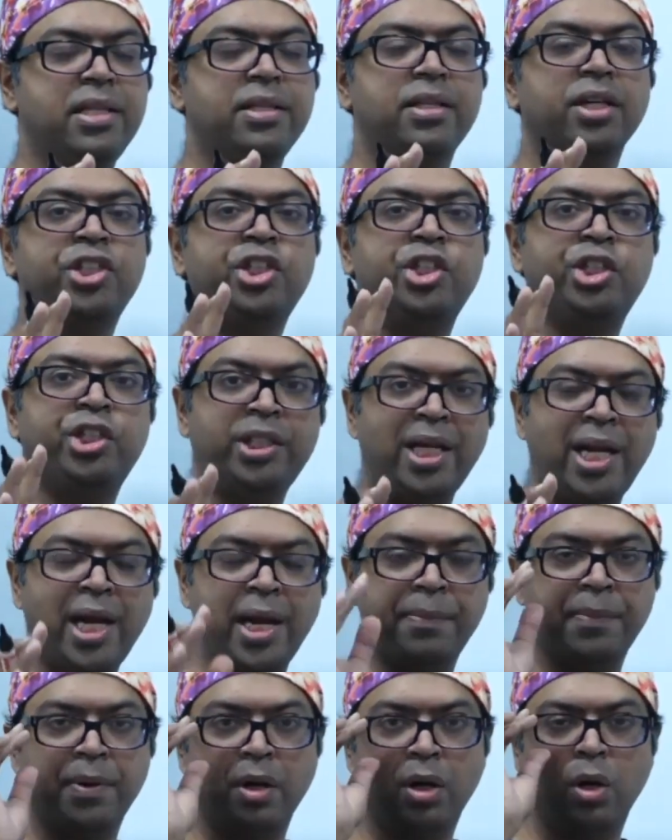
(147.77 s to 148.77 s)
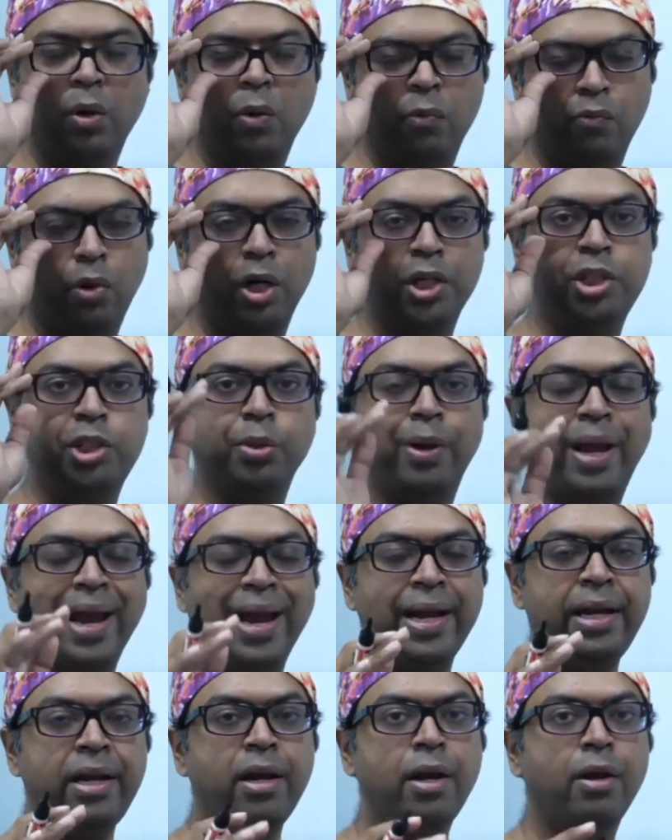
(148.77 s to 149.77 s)
in the shape what you
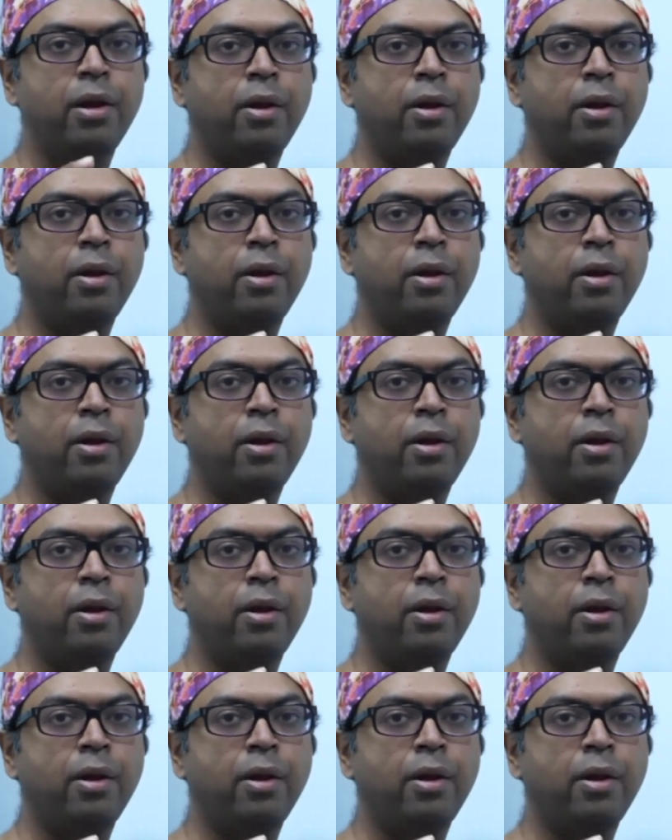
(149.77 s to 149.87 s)
get